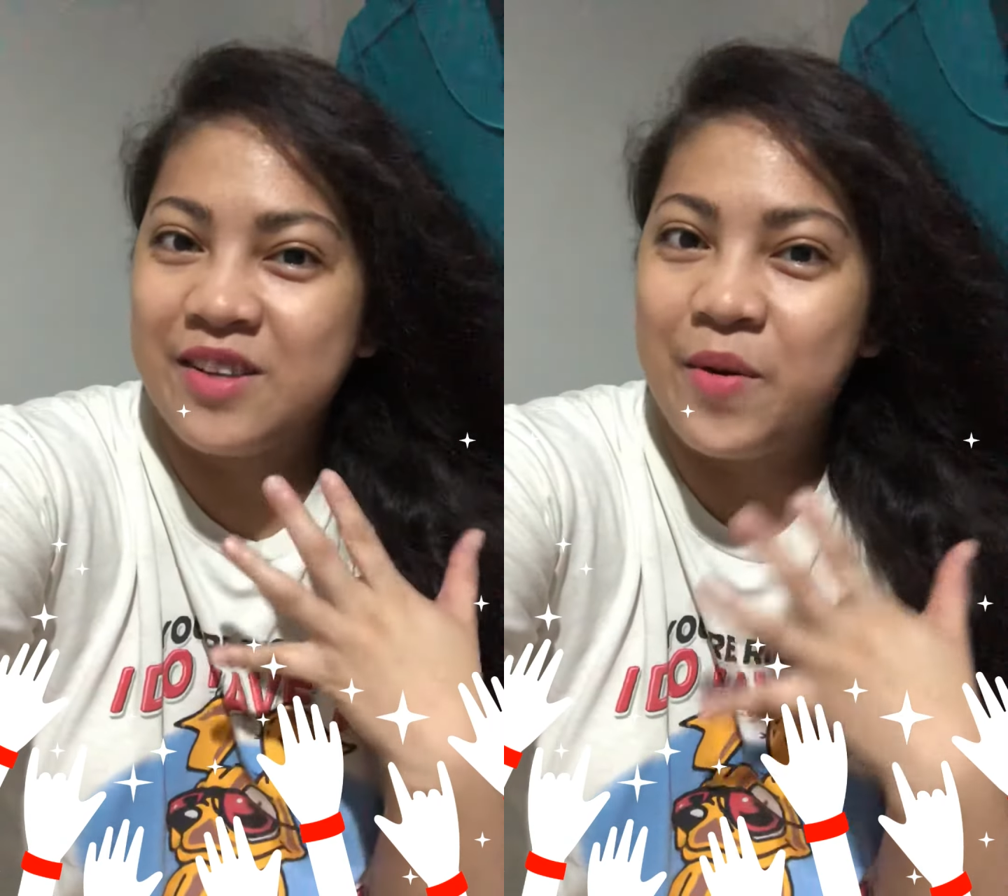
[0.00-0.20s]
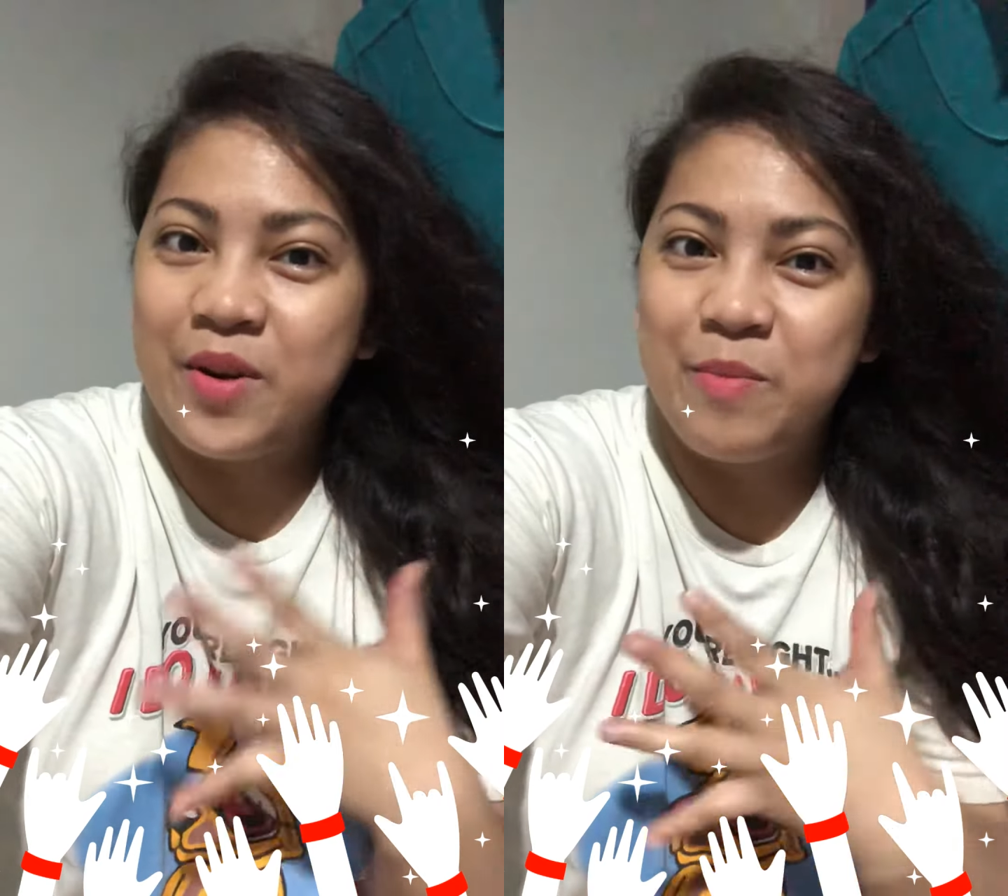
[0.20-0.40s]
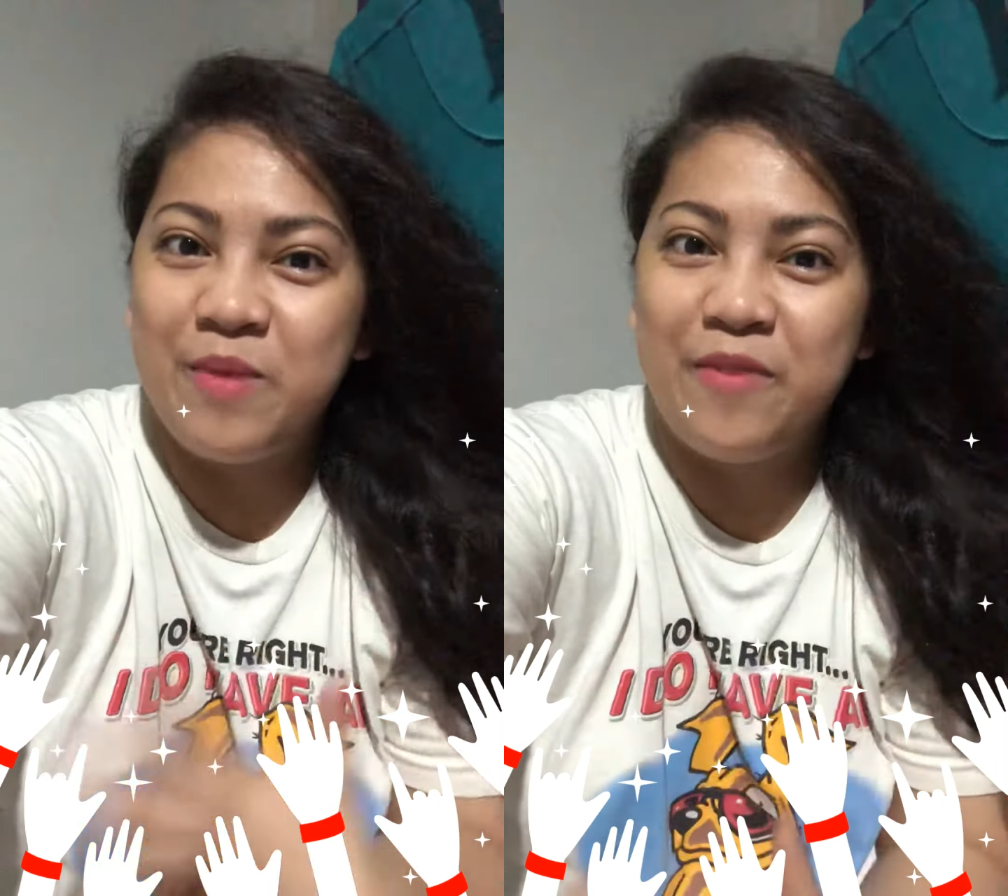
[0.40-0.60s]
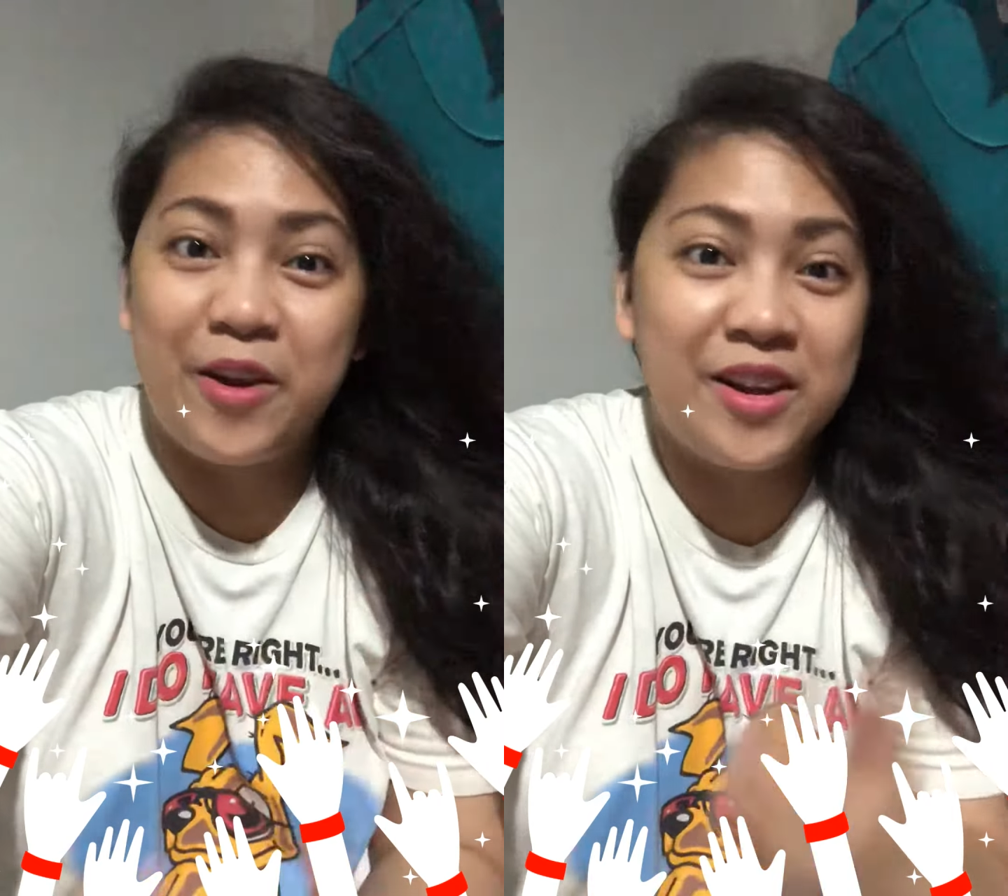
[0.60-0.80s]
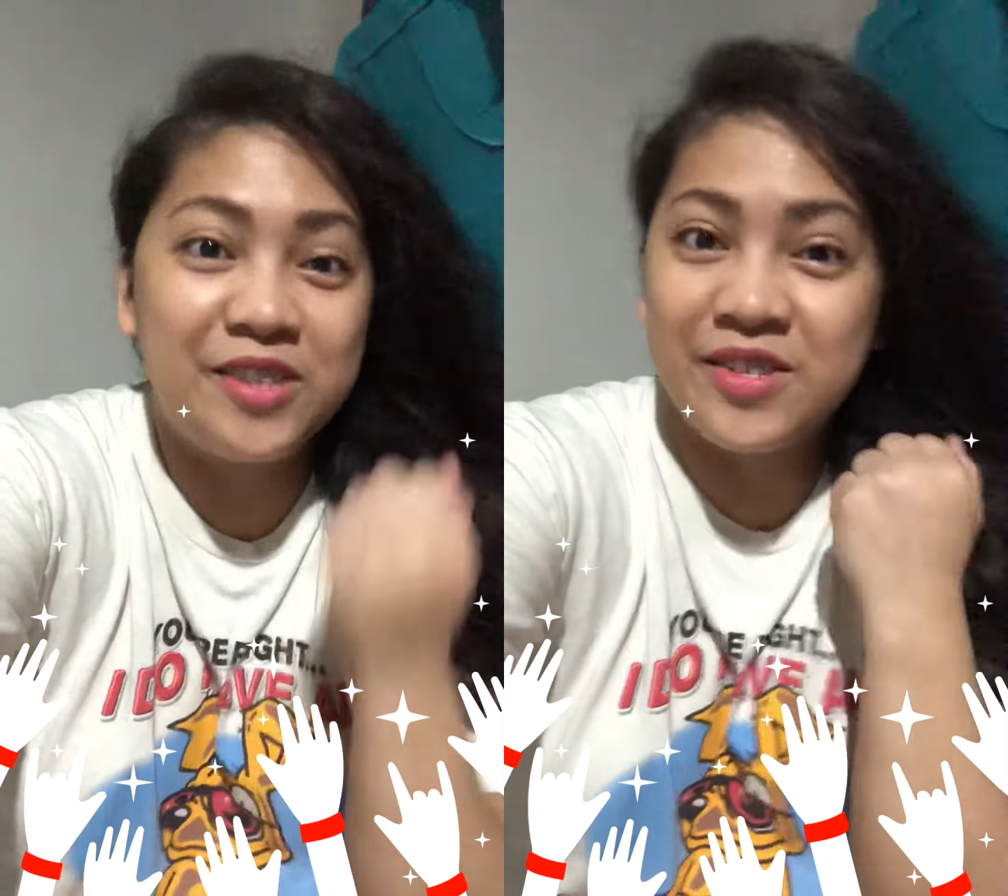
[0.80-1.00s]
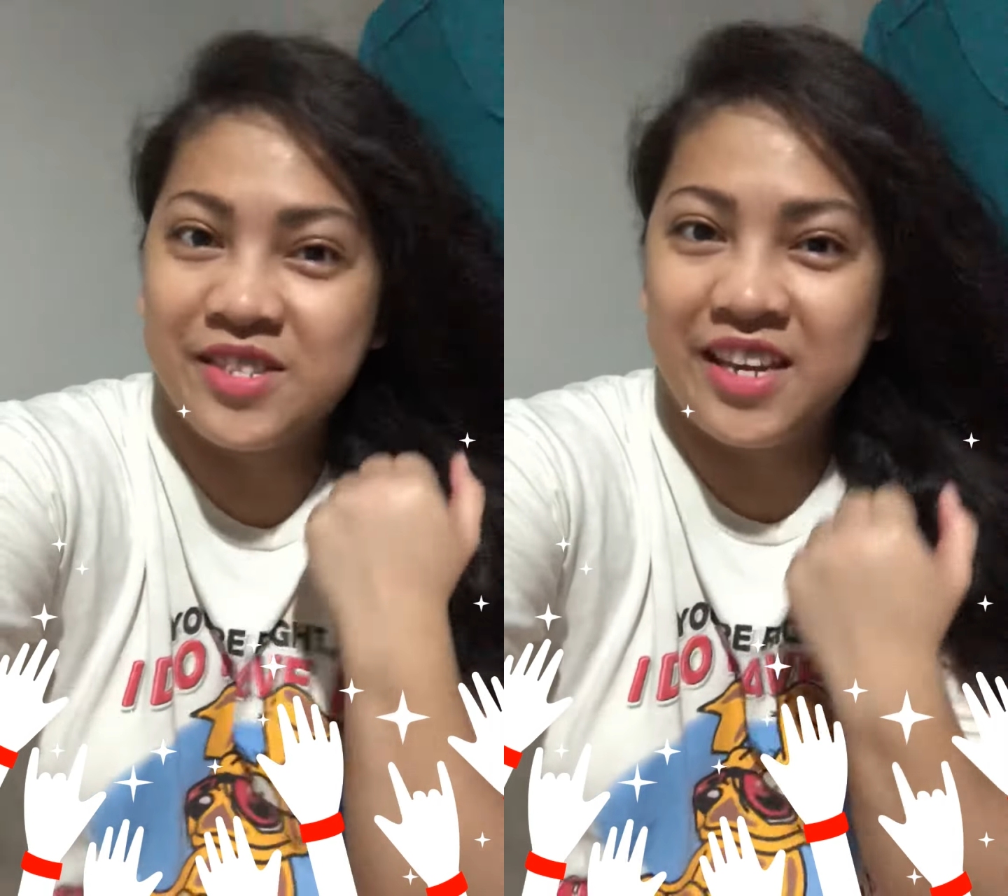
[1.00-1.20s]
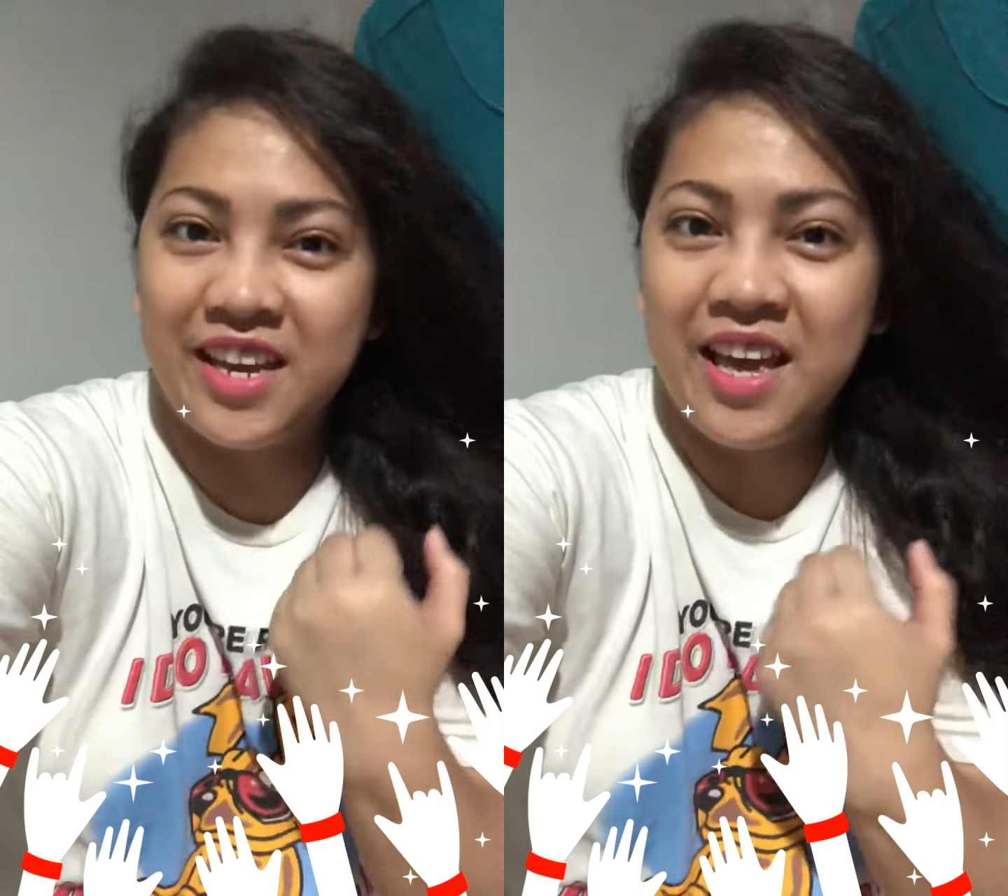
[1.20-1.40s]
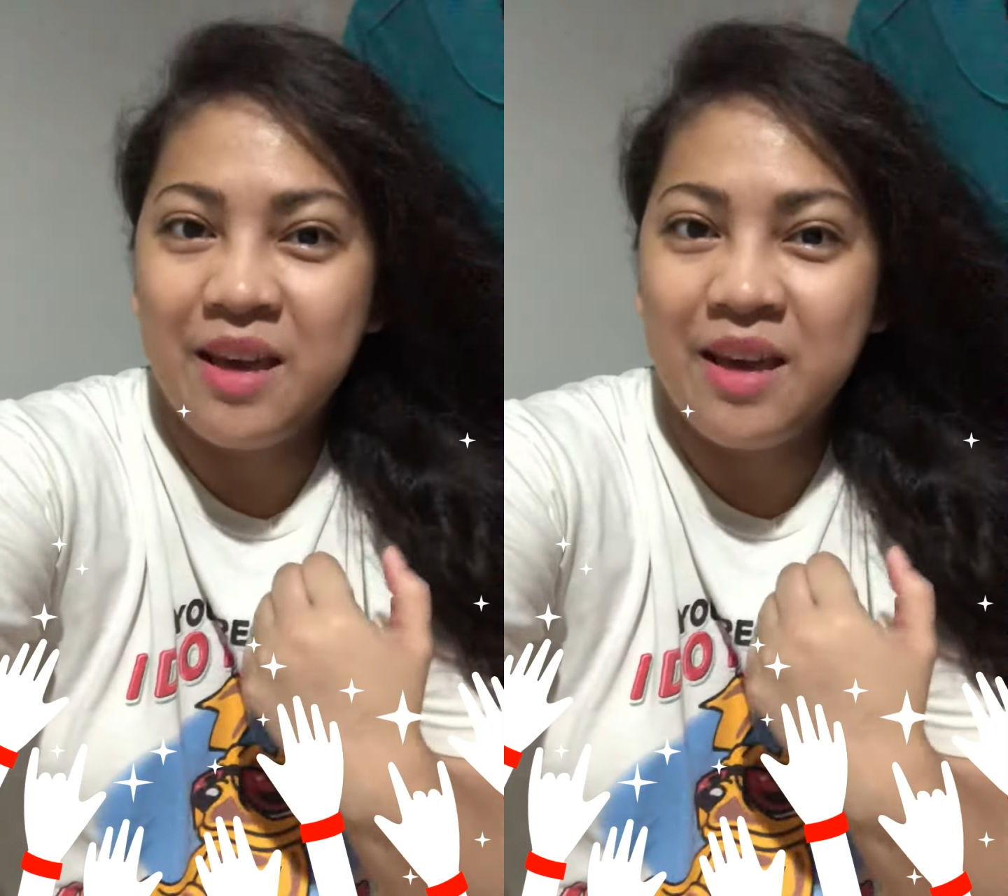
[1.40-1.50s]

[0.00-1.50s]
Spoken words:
going to be very interesting